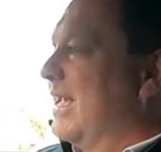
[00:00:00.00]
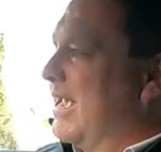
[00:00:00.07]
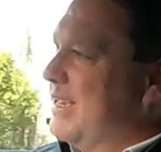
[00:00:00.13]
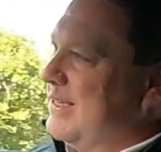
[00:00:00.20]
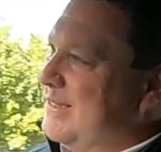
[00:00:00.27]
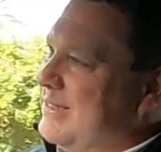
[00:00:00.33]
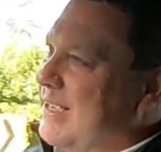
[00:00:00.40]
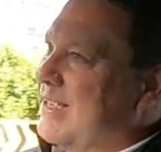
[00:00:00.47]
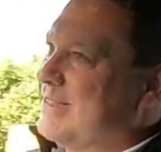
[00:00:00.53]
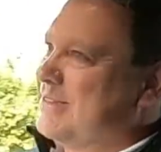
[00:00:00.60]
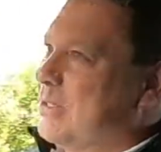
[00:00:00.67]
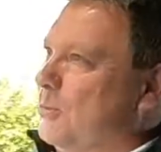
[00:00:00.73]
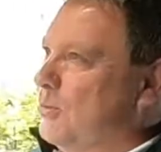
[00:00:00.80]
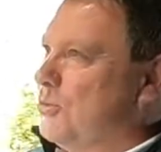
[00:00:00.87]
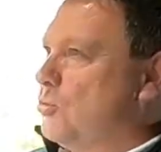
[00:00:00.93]
gained as
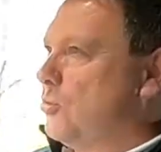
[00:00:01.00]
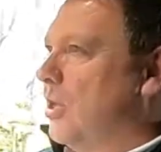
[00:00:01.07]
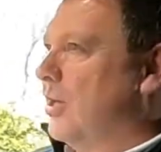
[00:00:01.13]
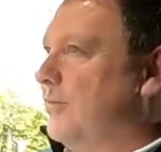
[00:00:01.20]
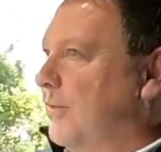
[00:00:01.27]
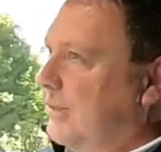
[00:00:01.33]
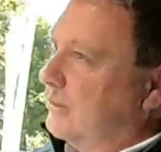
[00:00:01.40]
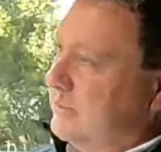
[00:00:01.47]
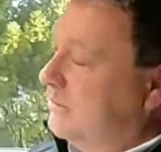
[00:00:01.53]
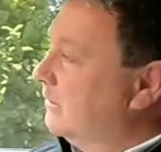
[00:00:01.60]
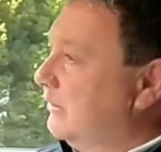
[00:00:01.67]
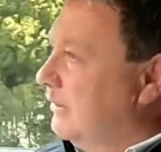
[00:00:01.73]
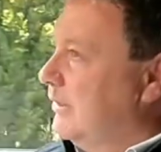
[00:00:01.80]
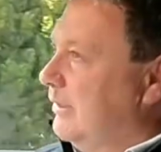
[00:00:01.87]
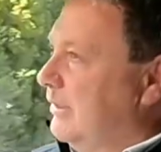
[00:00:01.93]
I was
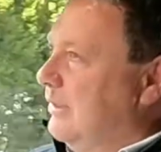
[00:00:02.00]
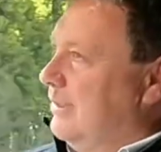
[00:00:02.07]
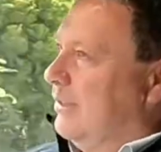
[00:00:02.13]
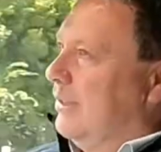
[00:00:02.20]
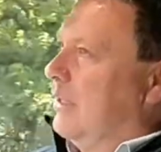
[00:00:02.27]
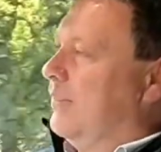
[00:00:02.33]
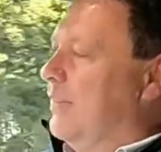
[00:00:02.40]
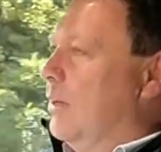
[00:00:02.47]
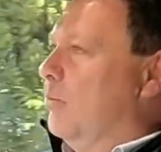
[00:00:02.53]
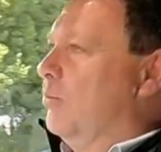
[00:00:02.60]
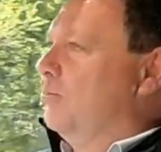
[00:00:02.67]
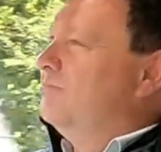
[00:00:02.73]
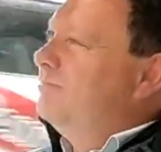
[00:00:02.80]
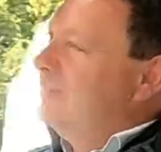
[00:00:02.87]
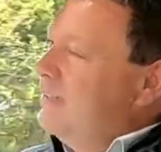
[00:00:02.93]
driving. And that,
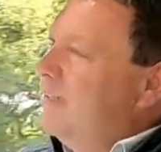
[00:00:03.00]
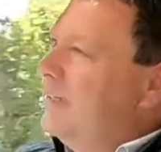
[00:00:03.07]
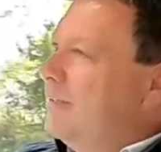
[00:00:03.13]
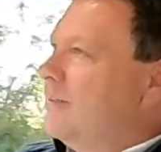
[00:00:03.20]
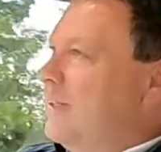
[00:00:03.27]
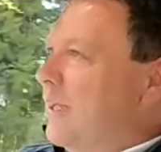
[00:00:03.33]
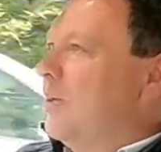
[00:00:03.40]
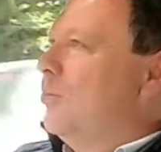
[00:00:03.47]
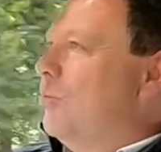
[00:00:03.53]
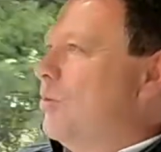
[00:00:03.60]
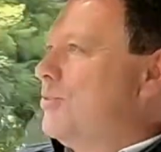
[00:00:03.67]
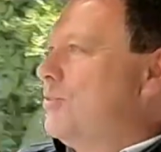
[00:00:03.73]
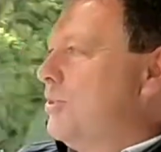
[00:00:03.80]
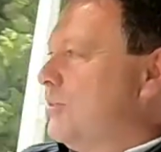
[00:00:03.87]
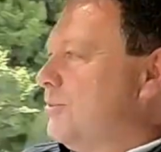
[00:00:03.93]
well, yeah, it
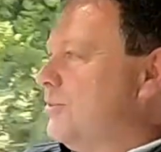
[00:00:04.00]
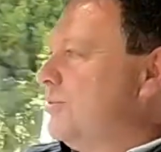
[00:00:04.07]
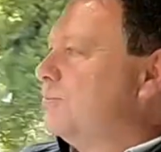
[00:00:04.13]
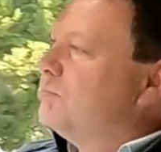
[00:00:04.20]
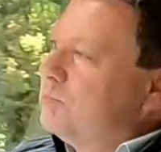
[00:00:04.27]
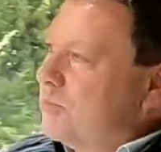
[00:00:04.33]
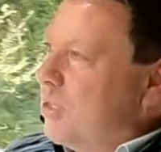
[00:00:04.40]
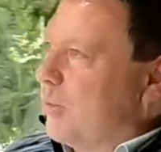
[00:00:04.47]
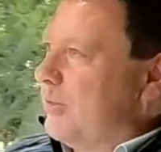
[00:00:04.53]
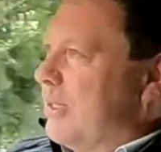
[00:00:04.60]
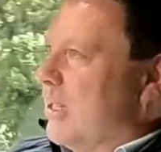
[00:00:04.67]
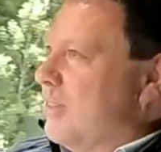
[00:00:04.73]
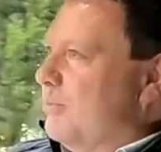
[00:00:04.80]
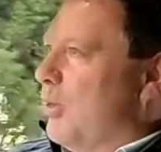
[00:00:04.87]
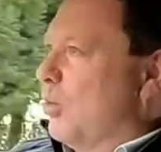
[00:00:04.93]
was just going
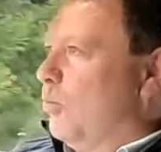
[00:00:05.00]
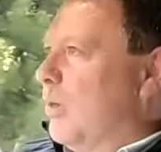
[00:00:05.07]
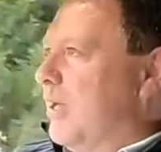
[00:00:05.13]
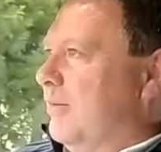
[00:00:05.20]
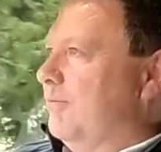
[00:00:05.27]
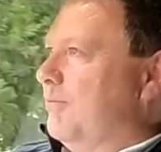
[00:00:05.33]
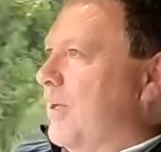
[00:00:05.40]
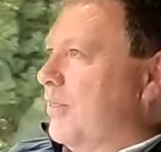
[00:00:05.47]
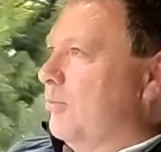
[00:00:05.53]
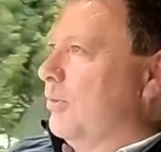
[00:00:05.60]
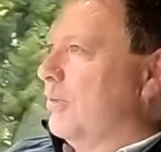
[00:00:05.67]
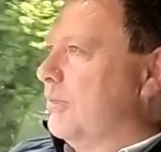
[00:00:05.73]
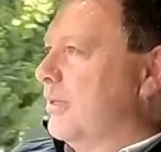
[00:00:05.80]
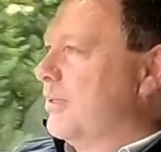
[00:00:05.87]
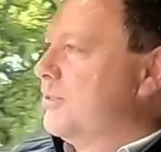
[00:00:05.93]
down the motorway and
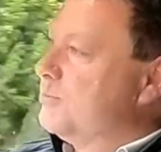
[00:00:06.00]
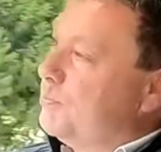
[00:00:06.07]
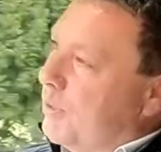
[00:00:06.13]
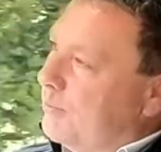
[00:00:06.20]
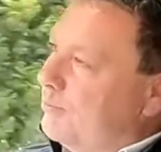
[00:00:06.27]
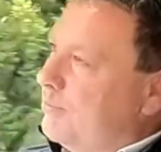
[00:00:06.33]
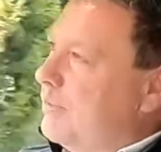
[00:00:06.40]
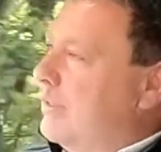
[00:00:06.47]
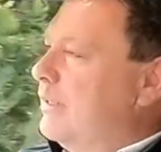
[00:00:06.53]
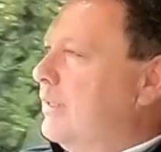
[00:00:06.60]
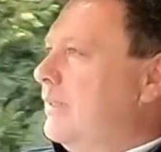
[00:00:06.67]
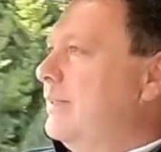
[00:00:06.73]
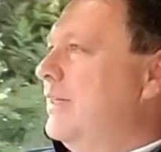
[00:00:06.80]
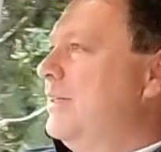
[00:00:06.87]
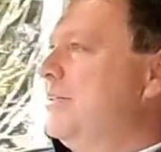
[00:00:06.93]
feathering things, but
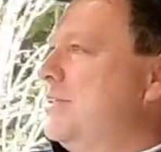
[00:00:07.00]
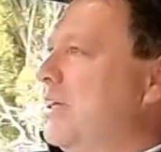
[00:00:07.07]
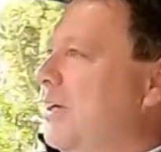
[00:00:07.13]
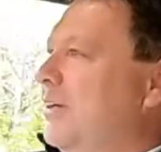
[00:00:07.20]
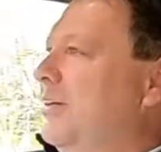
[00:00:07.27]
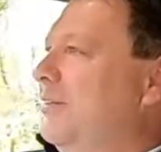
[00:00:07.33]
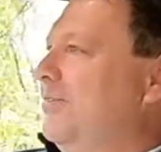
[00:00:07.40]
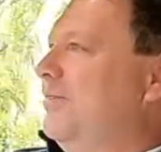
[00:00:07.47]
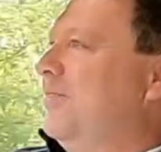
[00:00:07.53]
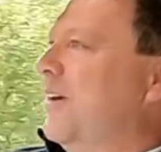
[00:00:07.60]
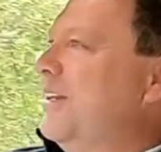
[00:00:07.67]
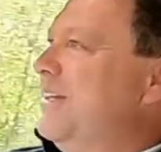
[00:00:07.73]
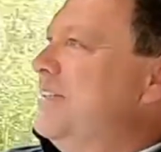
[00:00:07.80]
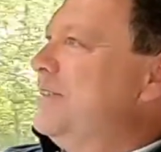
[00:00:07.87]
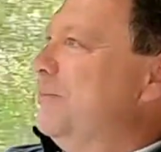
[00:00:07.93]
it's kind of
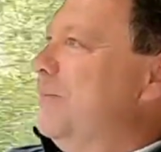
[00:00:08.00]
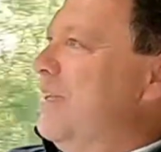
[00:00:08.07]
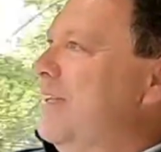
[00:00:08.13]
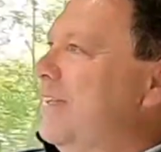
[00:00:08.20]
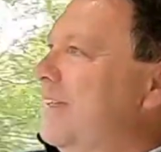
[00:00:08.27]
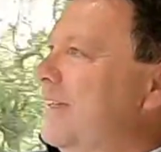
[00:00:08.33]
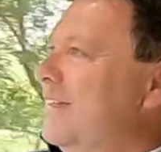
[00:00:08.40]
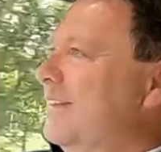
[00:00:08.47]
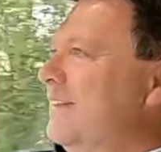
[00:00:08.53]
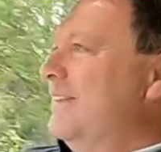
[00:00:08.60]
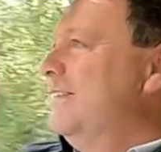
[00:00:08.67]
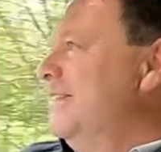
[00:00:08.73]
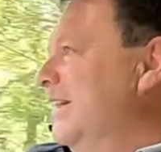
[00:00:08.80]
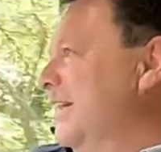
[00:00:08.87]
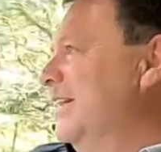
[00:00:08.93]
funny to be
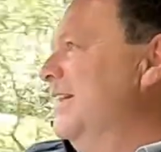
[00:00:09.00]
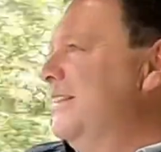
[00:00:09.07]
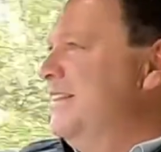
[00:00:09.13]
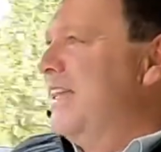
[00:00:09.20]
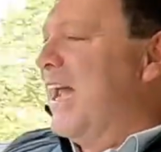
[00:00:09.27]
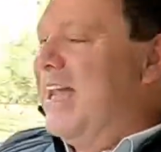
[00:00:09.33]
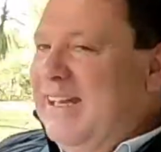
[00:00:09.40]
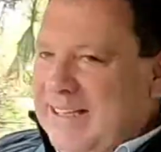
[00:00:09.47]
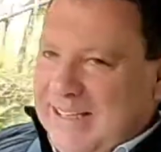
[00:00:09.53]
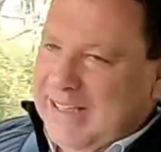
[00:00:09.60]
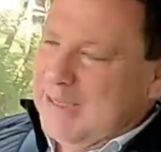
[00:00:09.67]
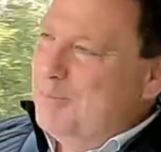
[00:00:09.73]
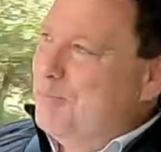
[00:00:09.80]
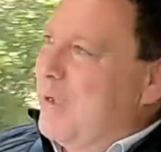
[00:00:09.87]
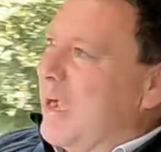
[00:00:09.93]
gaining
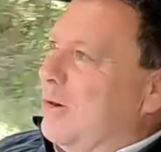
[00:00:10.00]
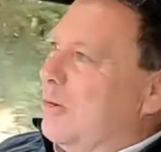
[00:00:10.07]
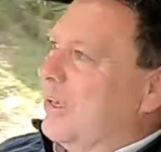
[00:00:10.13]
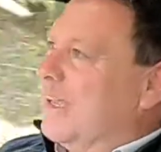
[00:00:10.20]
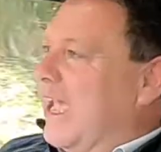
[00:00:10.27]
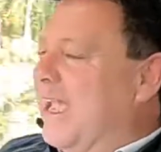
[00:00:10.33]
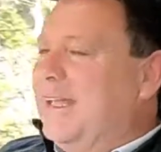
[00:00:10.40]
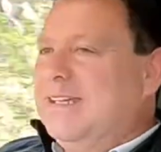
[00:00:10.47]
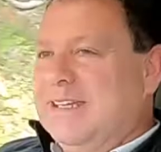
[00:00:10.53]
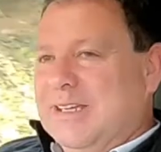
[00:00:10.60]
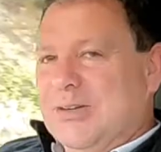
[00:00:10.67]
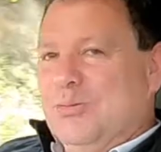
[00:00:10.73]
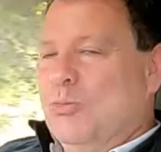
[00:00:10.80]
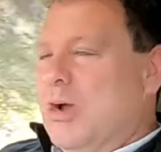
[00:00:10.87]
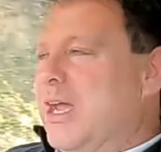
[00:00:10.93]
in power, gaining
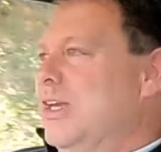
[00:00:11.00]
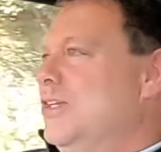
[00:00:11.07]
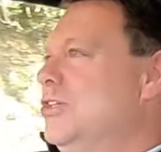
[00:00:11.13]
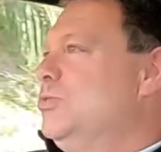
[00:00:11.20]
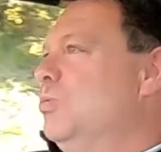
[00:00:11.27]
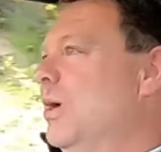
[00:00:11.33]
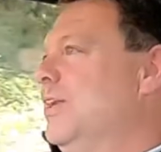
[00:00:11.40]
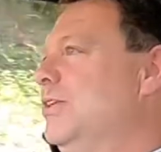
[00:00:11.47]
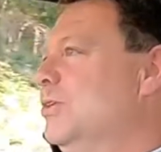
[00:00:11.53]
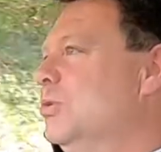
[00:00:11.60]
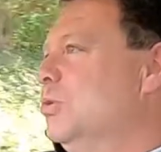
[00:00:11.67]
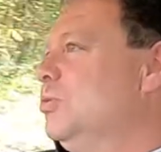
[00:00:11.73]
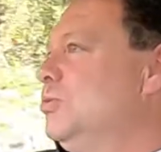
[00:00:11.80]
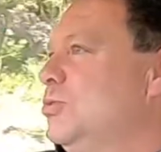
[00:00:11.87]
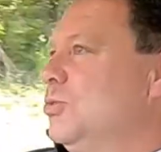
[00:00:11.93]
in range when
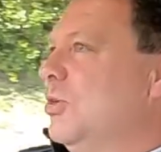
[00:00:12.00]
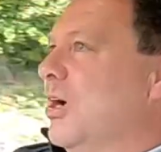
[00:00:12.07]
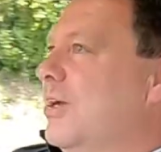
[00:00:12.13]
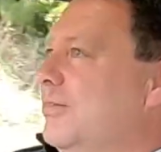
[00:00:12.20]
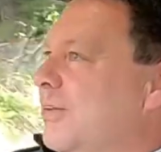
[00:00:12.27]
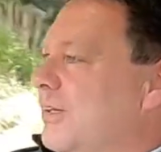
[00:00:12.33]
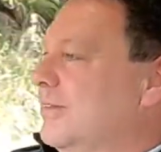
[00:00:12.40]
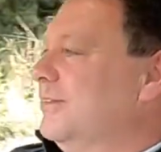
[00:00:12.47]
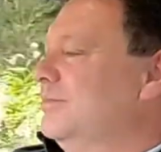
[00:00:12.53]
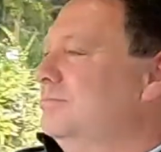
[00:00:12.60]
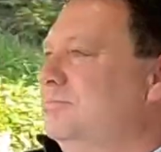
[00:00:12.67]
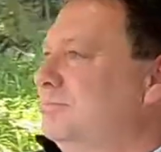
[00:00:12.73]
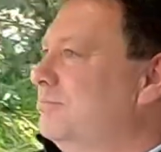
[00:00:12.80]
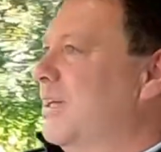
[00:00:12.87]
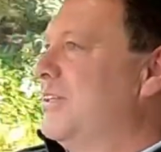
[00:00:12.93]
you're driving.
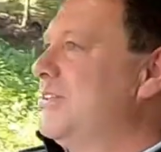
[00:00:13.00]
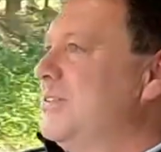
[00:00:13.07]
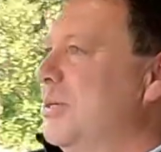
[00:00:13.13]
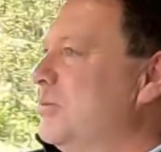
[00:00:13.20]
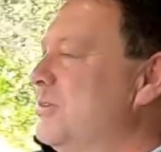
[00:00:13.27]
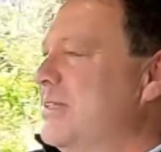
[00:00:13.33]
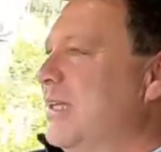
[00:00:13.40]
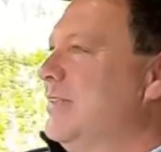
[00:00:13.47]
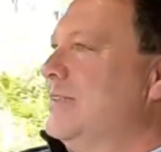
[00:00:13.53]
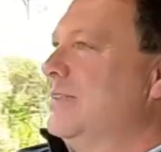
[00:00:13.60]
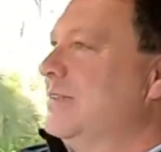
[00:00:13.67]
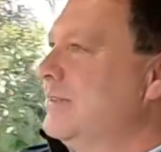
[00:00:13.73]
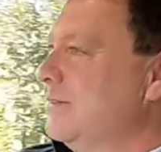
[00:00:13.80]
It makes no sense.